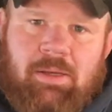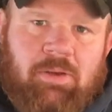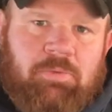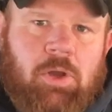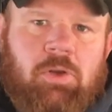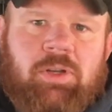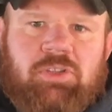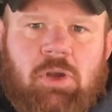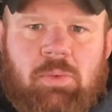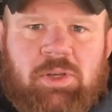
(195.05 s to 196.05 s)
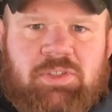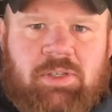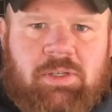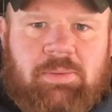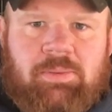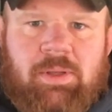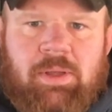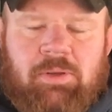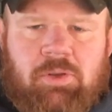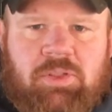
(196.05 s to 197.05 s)
a phone is always a
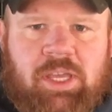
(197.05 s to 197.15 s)
good